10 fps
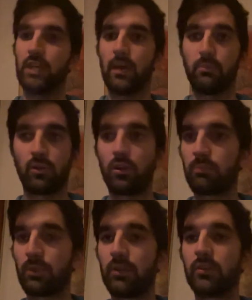Apple
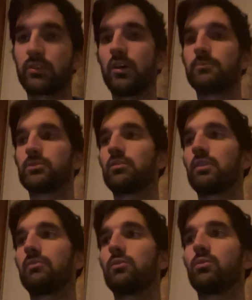CarPlay hooked up, so I
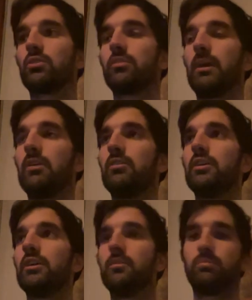don't have to worry about
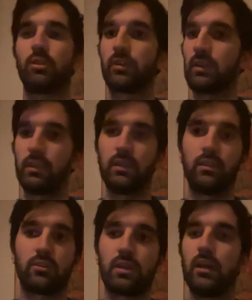plugging
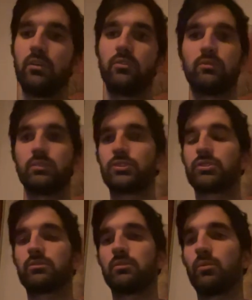in or out,
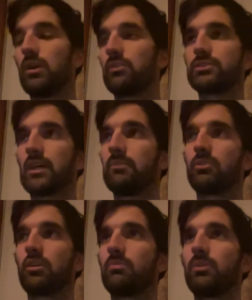which the wireless
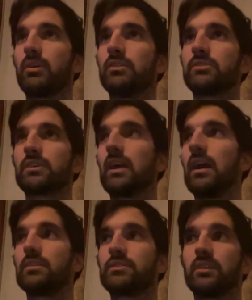Apple CarPlay is a
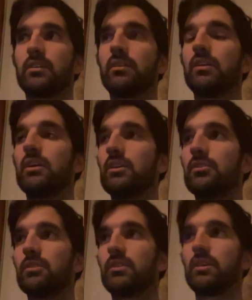godsend.
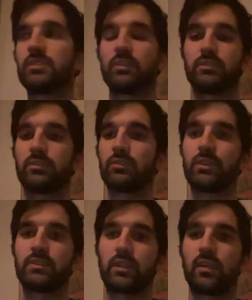They sell these little
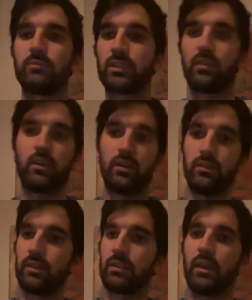things on Amazon. I'll
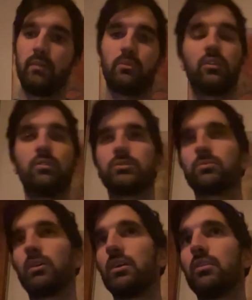link that below as
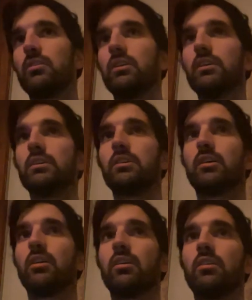well.
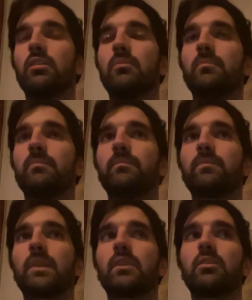And
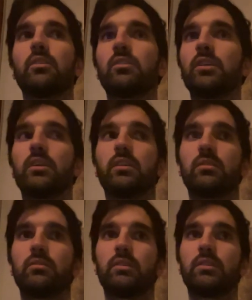
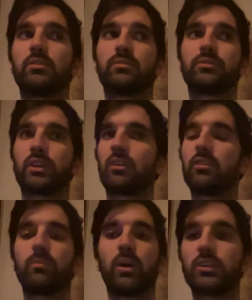it's like
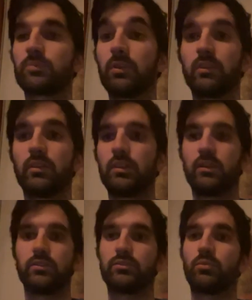$100, but it
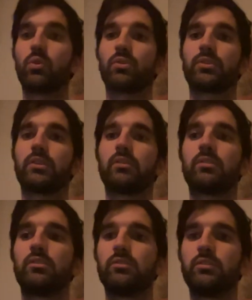is worth it.
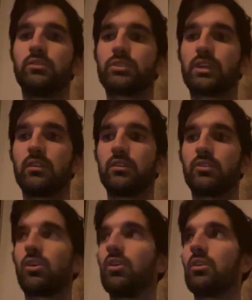You just get in your
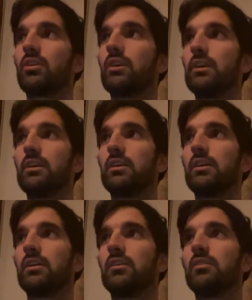car,
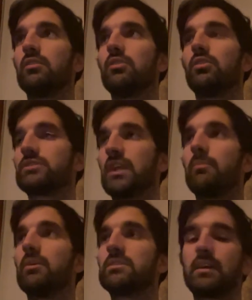and it's
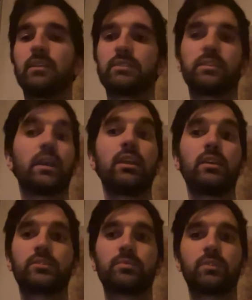not
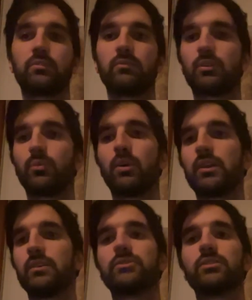instantaneous, but what
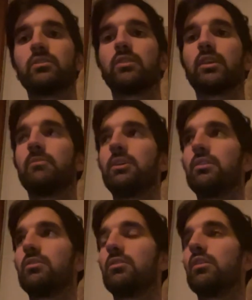is, you know what I mean?